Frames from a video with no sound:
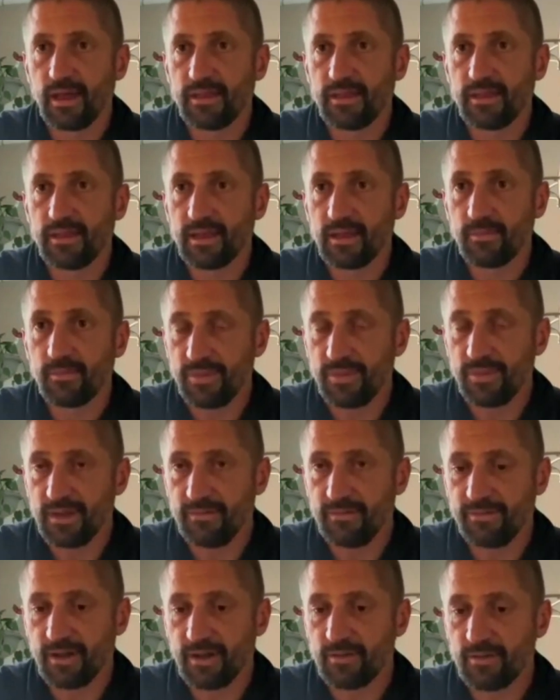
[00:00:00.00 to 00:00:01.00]
And then
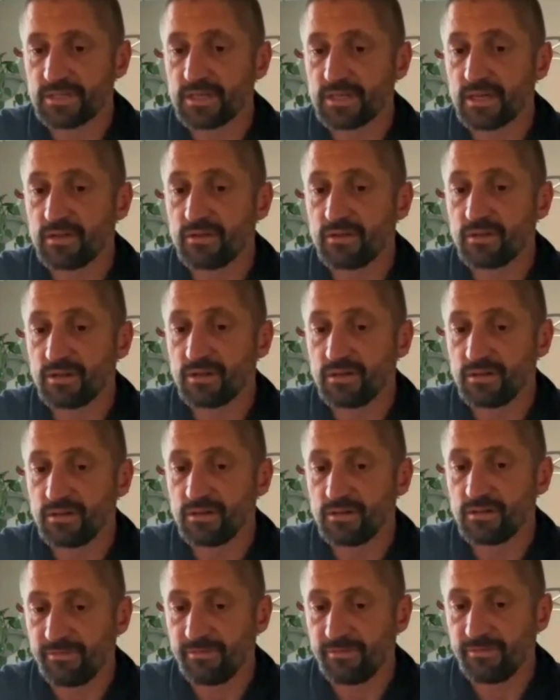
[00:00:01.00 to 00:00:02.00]
beef, I would say you could
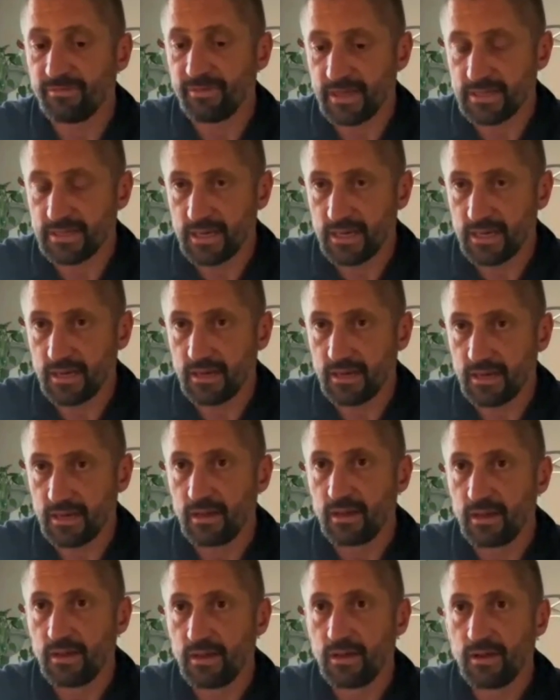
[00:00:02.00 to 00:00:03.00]
do a flank steak
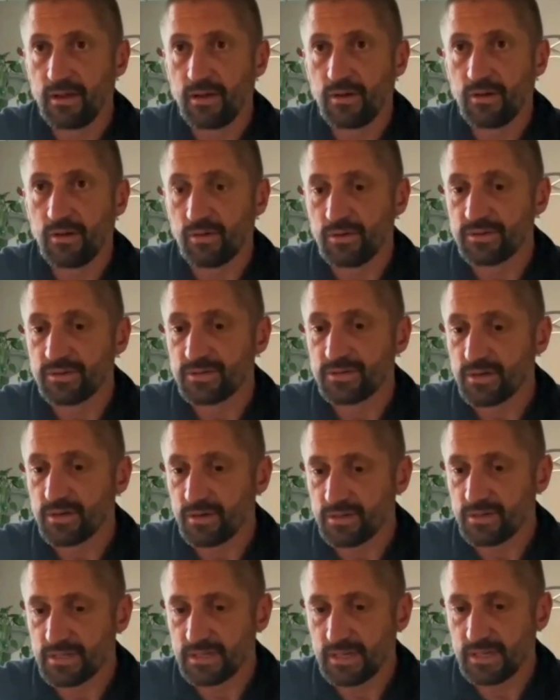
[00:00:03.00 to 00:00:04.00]
or
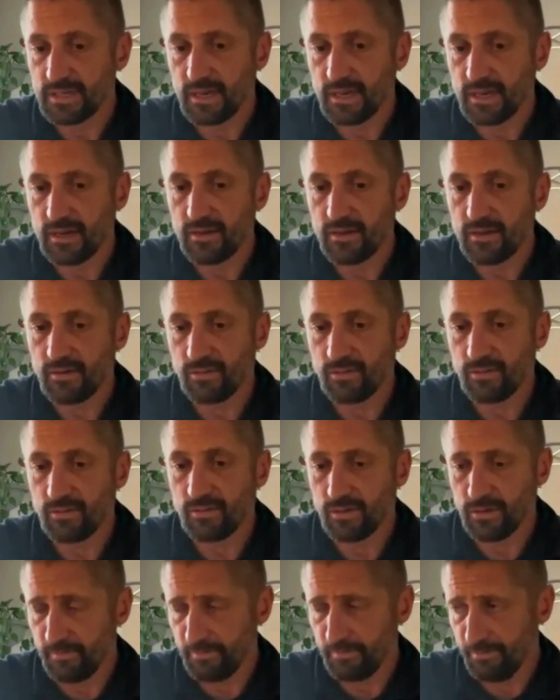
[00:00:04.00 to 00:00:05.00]
skirt steak
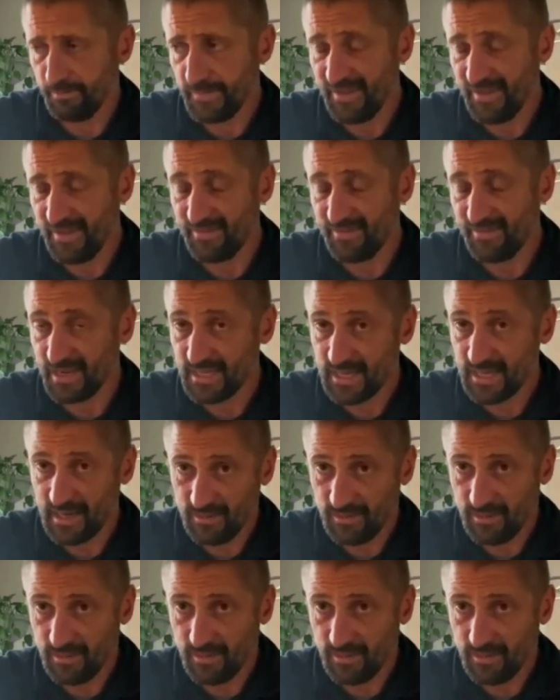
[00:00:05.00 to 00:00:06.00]
or even a
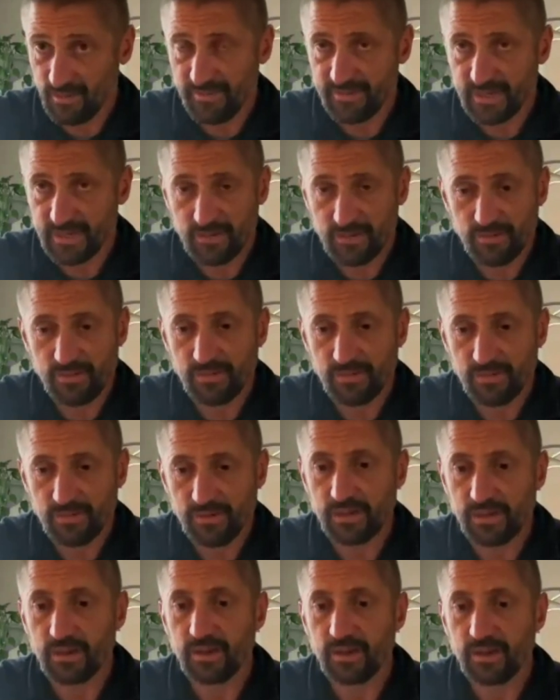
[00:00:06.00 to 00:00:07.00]
tenderloin, beef
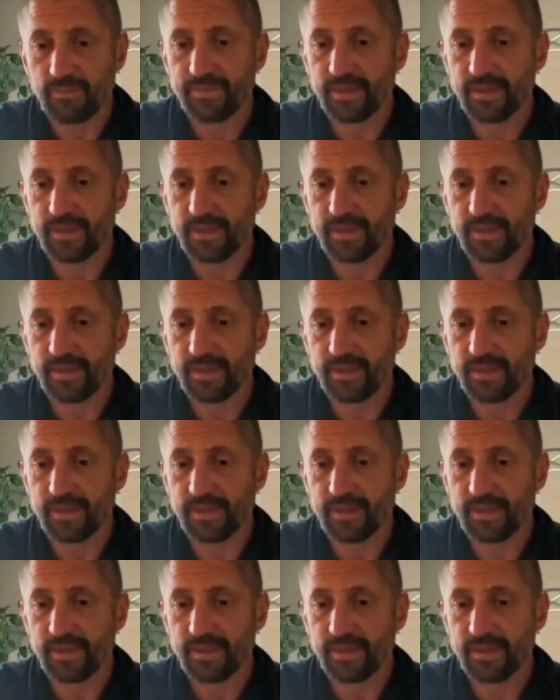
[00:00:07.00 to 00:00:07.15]
tenderloin,